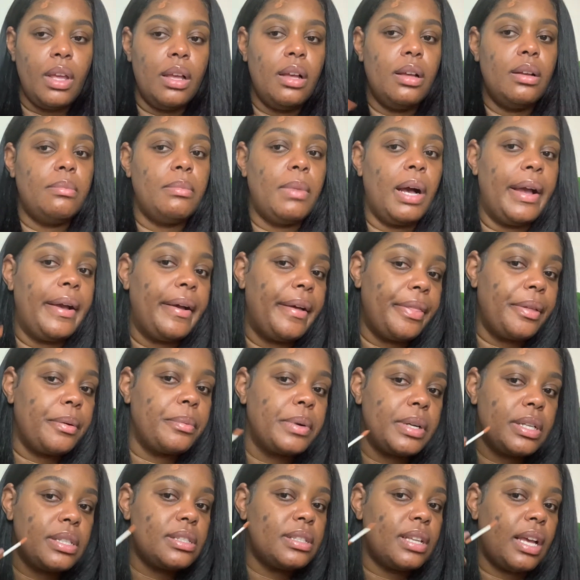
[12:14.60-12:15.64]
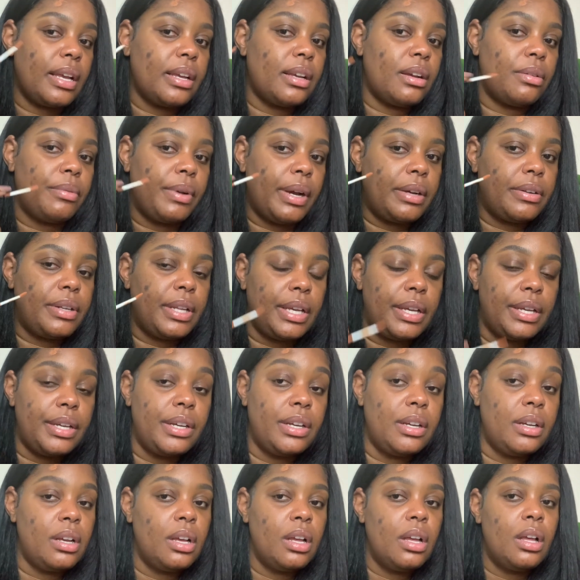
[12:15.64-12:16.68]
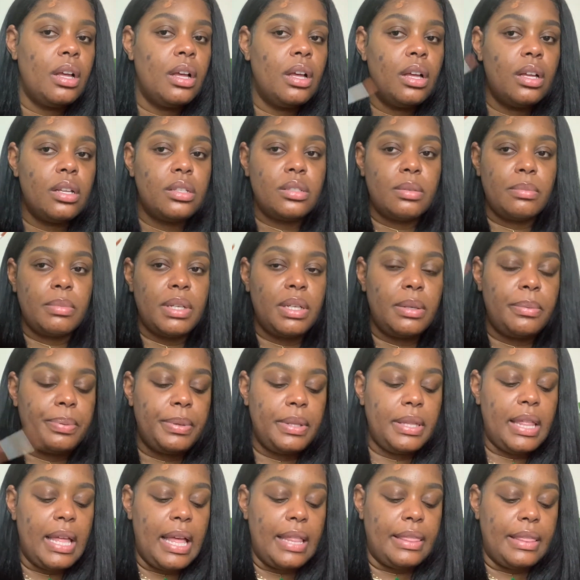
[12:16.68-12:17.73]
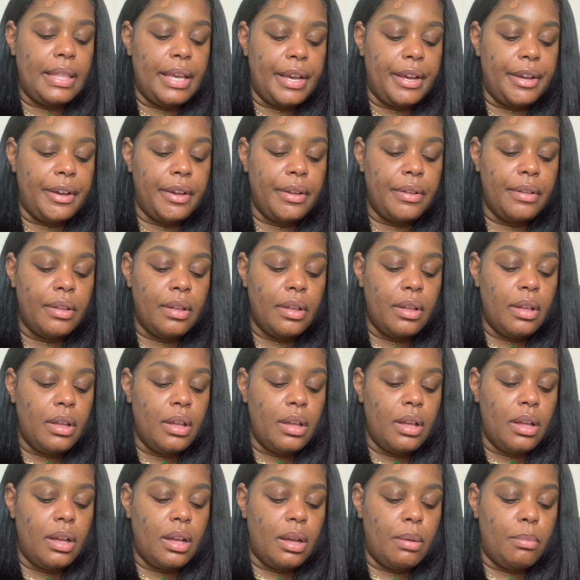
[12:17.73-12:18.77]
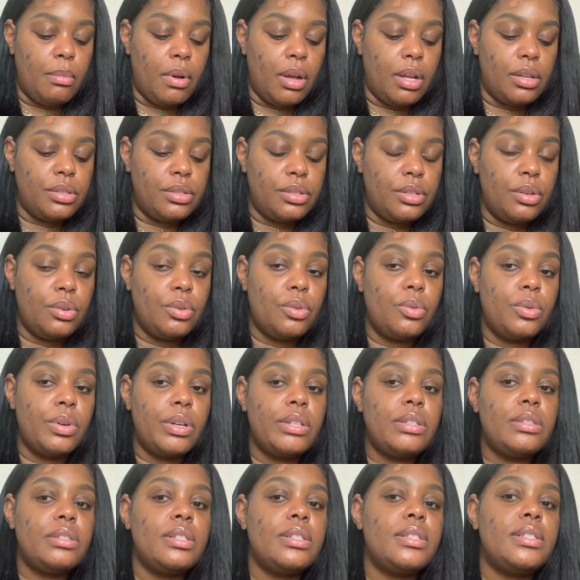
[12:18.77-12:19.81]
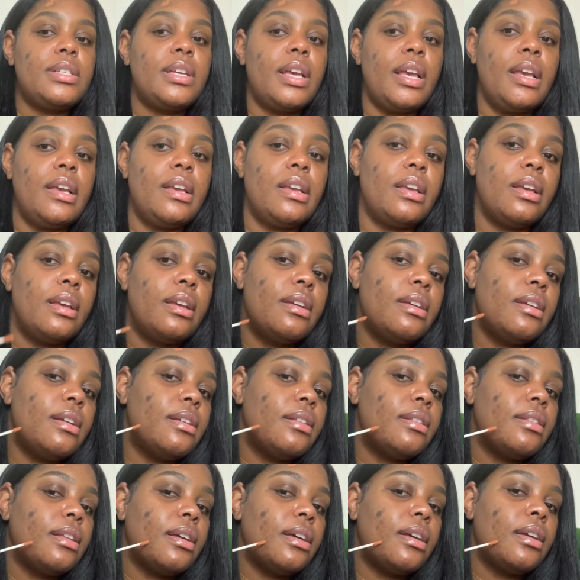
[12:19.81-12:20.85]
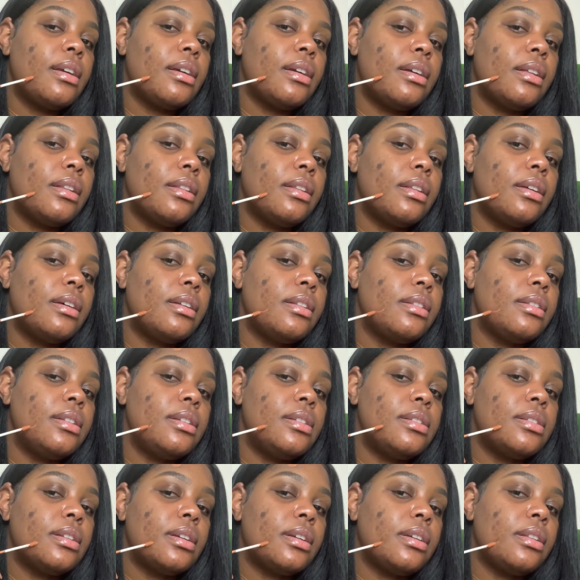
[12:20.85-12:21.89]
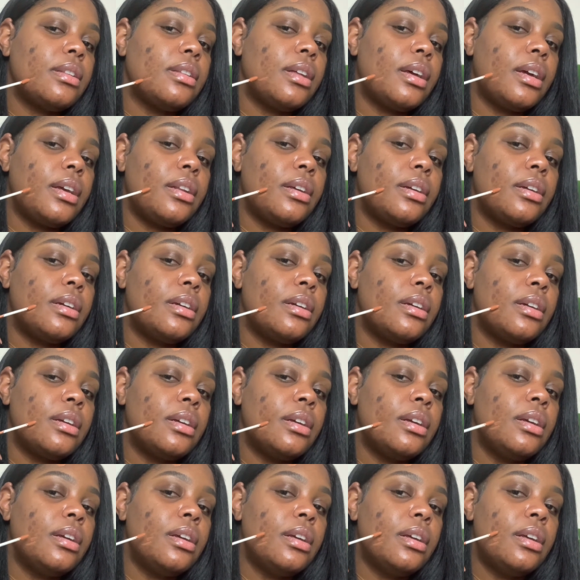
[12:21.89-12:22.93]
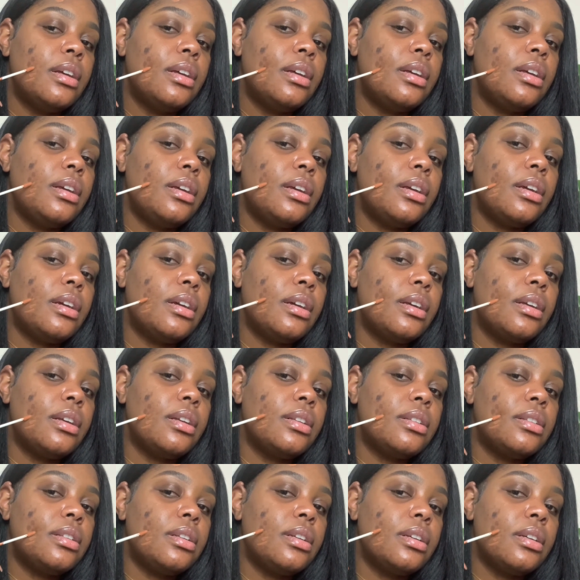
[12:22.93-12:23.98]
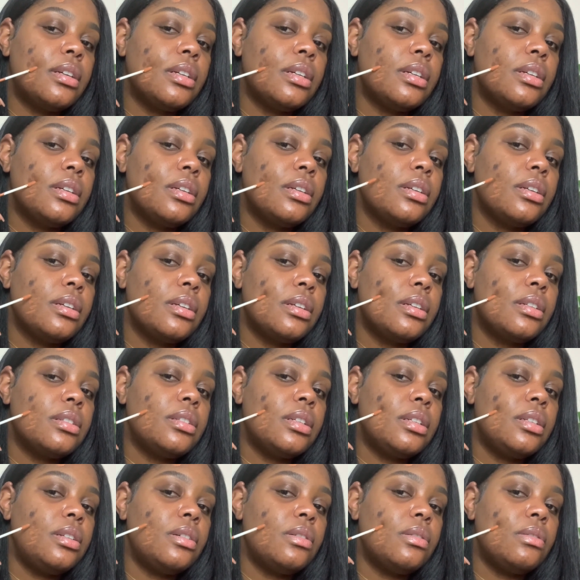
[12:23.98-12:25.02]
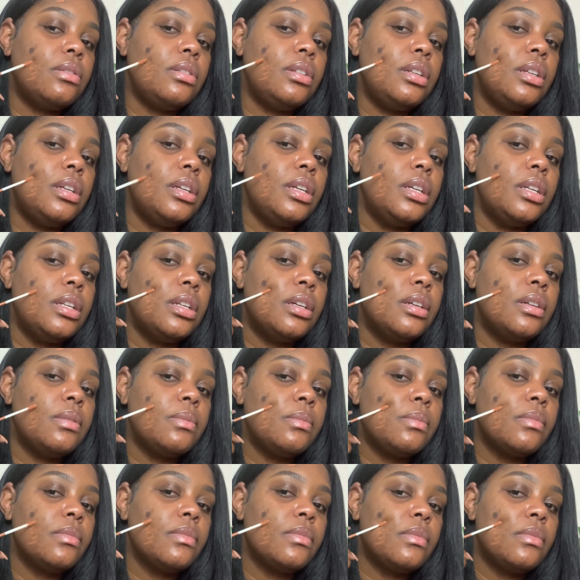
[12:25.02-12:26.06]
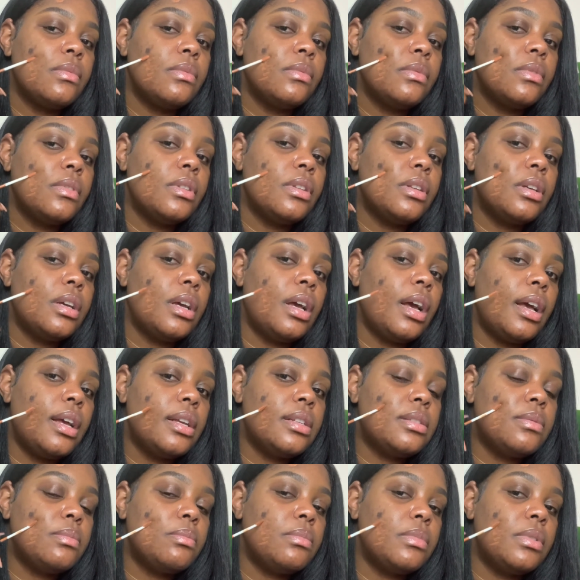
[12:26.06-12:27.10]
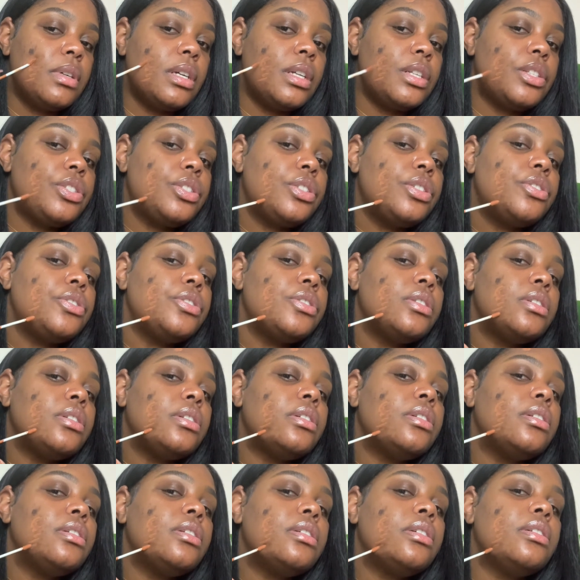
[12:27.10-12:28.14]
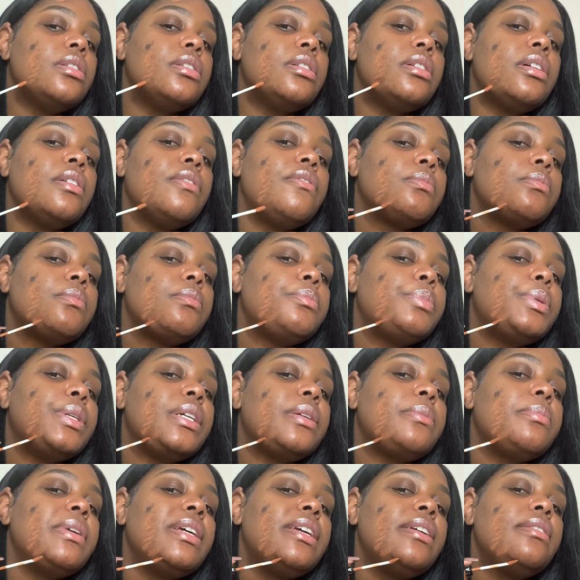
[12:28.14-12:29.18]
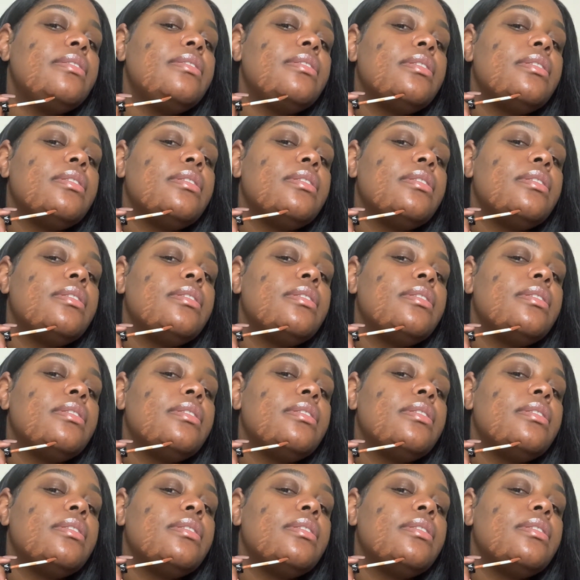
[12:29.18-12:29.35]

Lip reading: my other ones like around here. So I'm gonna put that there. I'm also going to take it like along these like lighter areas here because they don't need as much of pigment.